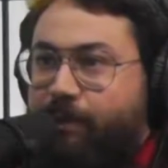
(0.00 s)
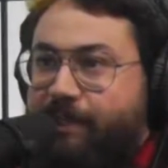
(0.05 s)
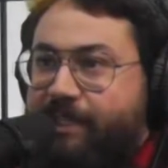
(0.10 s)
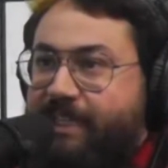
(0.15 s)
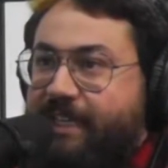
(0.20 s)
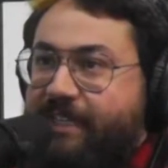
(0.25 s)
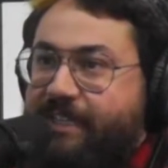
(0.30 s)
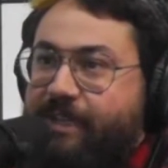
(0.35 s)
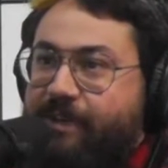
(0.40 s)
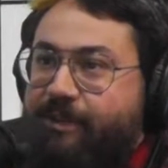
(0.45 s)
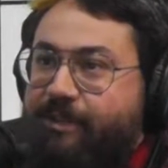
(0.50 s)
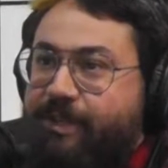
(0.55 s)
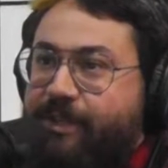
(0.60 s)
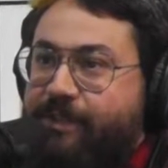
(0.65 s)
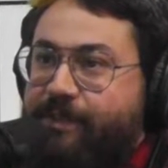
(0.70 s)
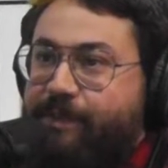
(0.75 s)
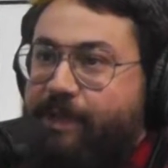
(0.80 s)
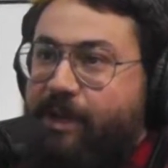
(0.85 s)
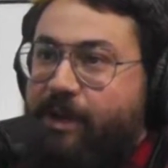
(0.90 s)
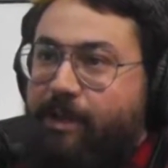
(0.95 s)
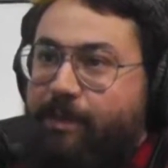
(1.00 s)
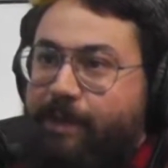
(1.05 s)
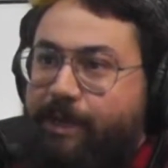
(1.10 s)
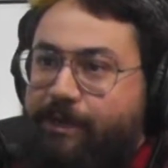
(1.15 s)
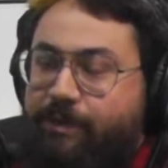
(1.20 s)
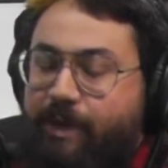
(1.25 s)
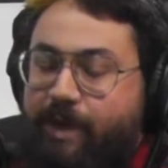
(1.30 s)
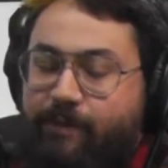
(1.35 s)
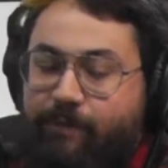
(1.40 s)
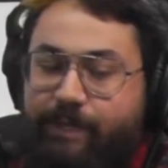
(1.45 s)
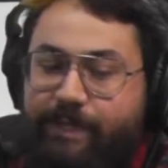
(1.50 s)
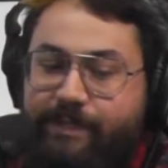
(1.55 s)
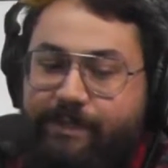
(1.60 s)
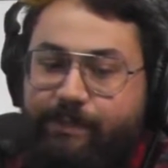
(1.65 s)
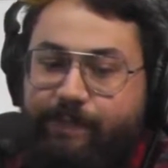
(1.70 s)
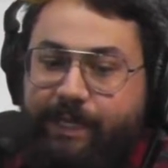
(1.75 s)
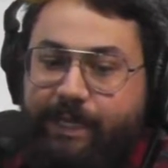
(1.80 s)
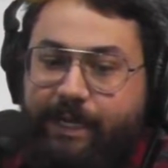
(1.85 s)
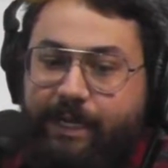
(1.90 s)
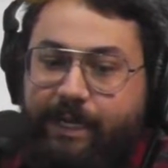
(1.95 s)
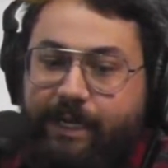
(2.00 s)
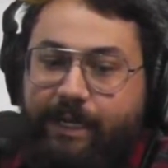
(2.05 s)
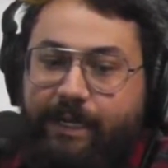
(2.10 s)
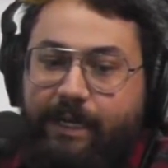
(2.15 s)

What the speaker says: we sat down and talked about all about driveways, we